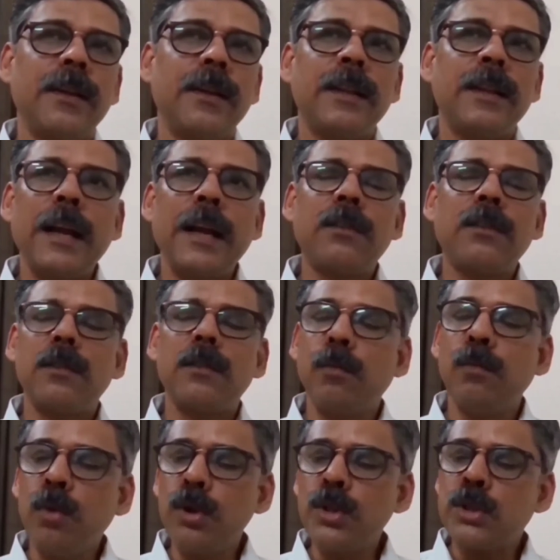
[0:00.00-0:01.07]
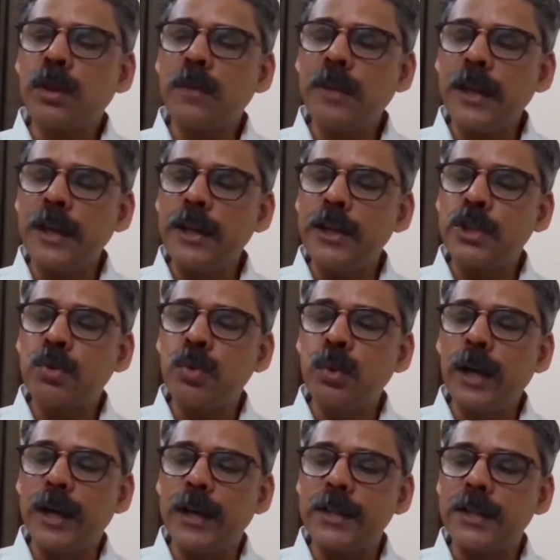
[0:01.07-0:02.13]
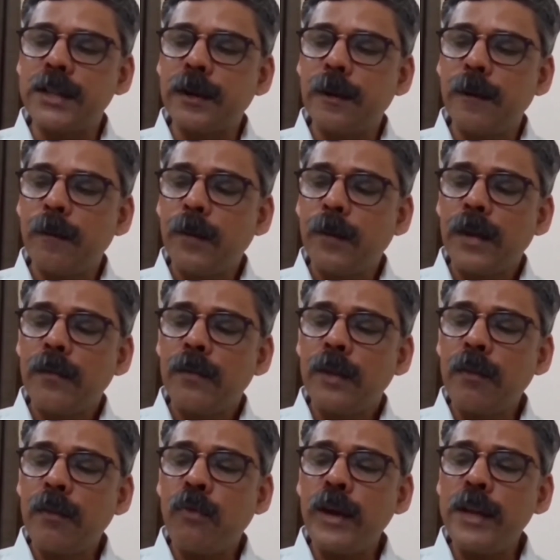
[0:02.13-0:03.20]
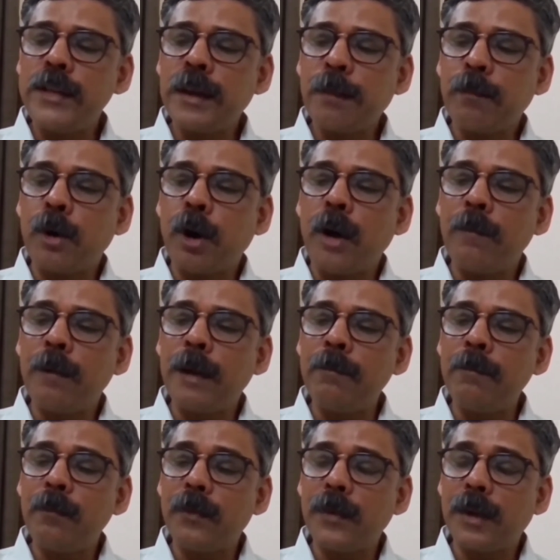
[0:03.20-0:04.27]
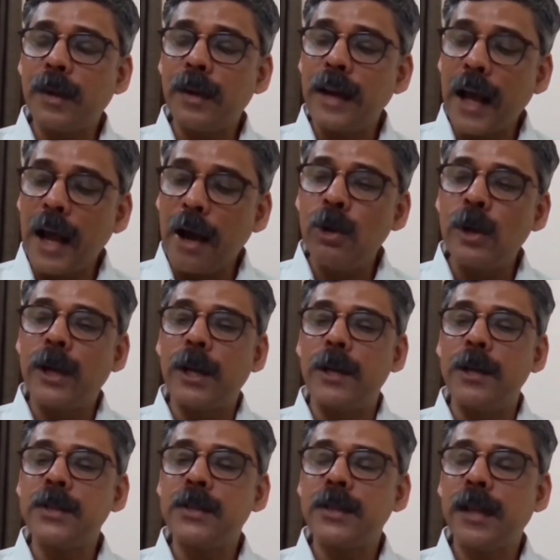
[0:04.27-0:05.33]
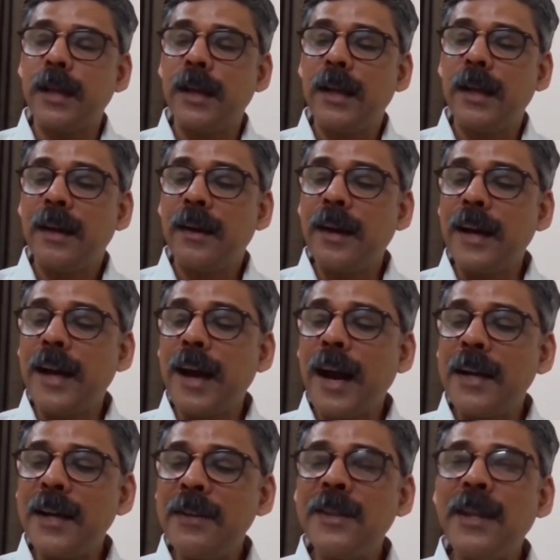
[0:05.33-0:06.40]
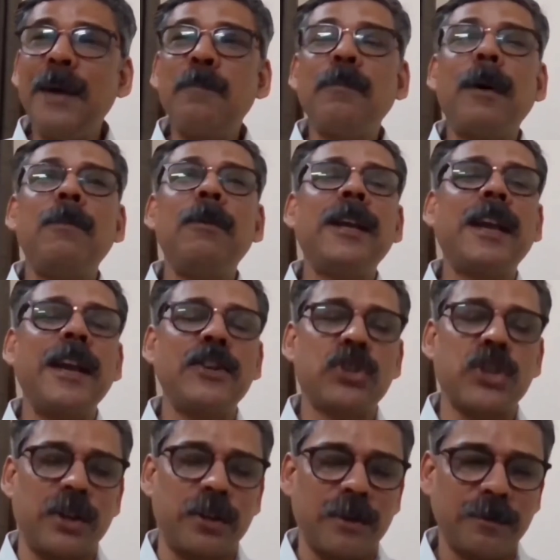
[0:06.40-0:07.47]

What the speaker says: that most of the students, they face a problem nowadays regarding their publication.